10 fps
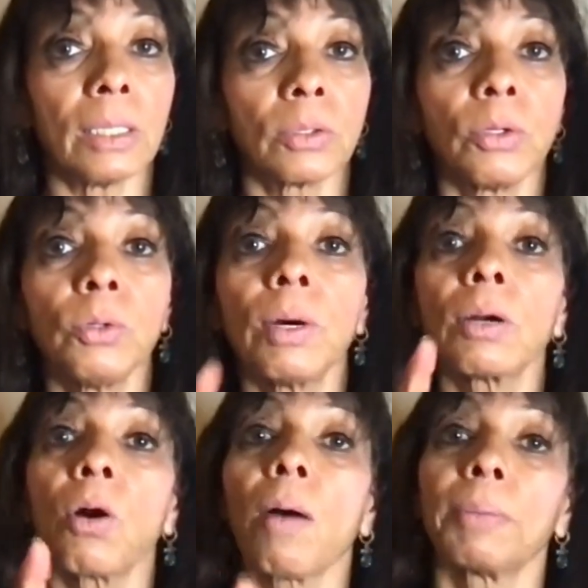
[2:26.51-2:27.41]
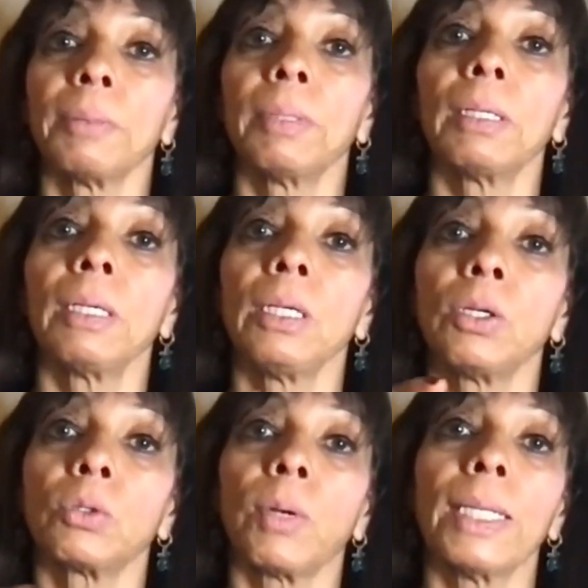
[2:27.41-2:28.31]
So, you are optimal in
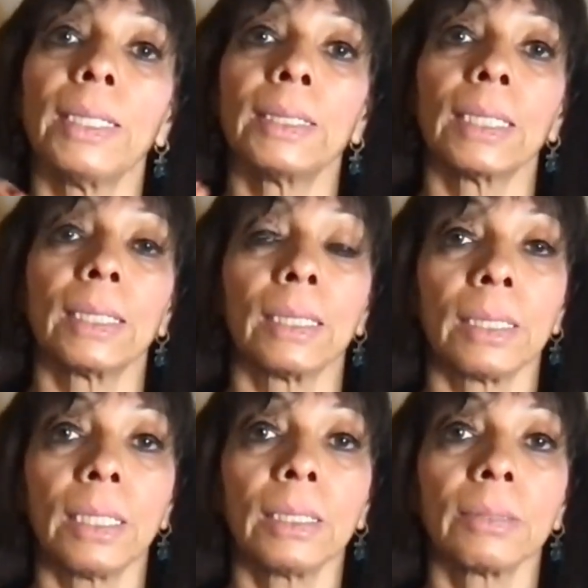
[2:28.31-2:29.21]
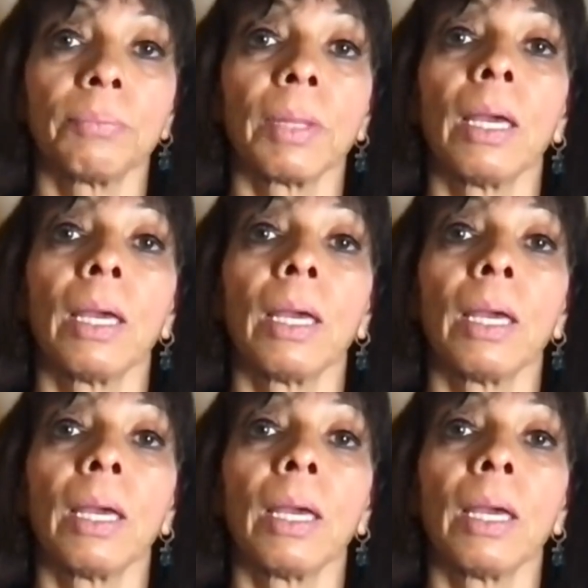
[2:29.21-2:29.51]
your 20s and 30s.